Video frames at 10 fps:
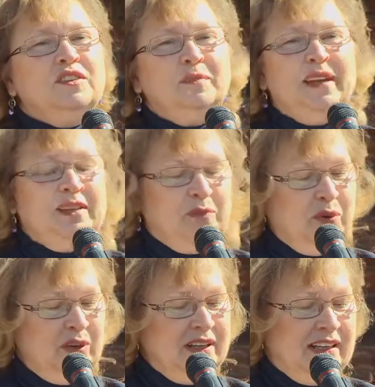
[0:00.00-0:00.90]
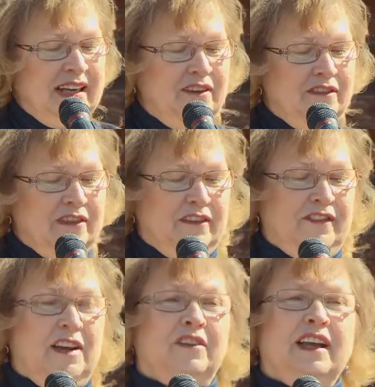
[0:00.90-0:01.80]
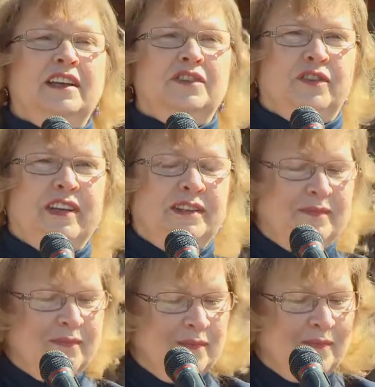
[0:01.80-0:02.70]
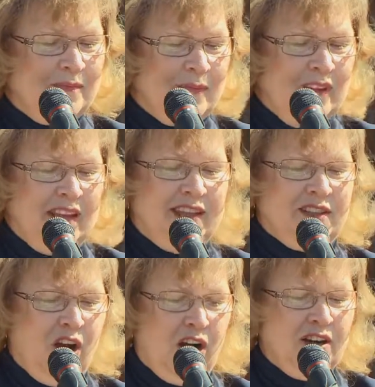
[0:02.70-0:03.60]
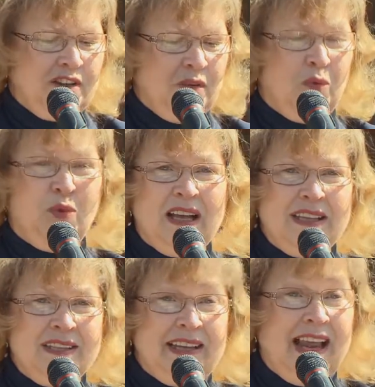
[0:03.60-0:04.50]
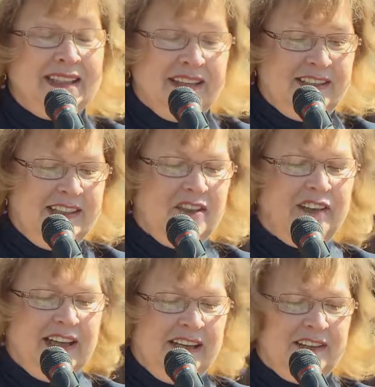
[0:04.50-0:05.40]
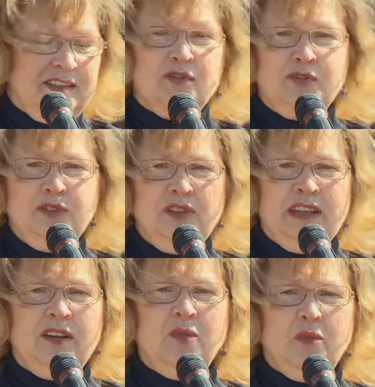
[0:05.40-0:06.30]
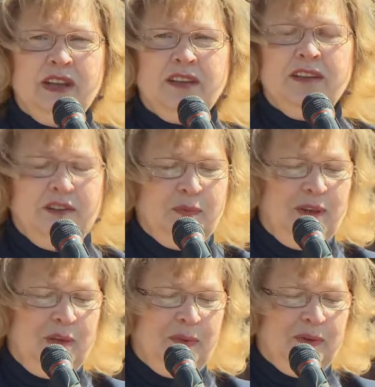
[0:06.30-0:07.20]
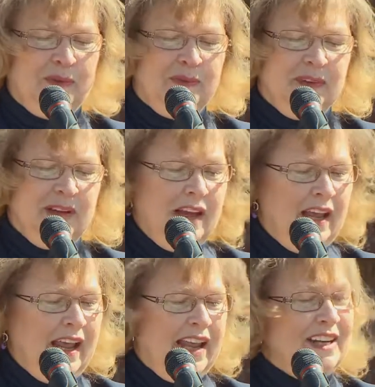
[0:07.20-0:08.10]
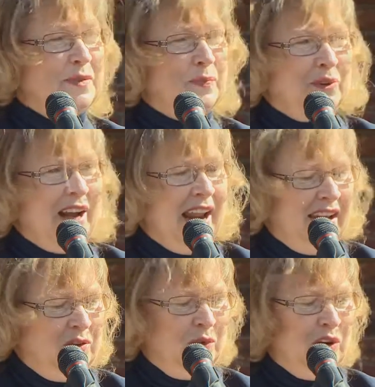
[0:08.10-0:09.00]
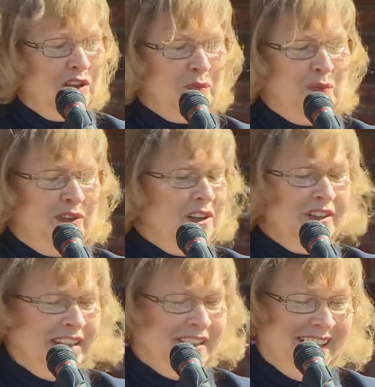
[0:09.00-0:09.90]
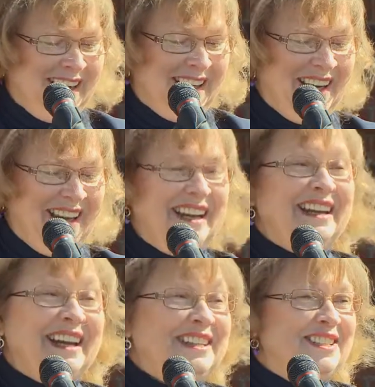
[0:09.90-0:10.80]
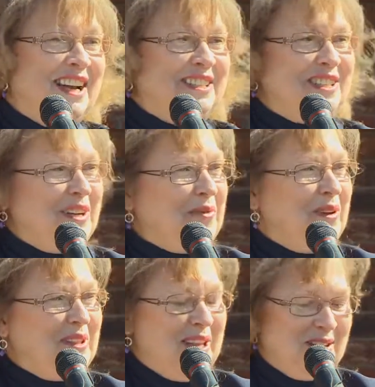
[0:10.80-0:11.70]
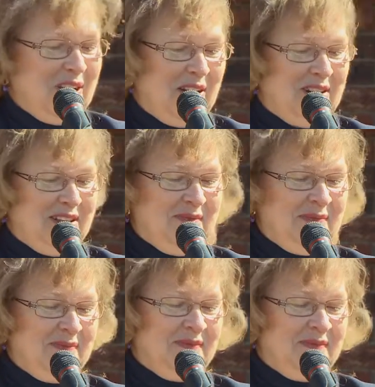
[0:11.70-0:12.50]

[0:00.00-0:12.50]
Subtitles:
to be an important leader of our country. His heart was and still is truly with the people, and his brain works brilliantly in conjunction with his heart.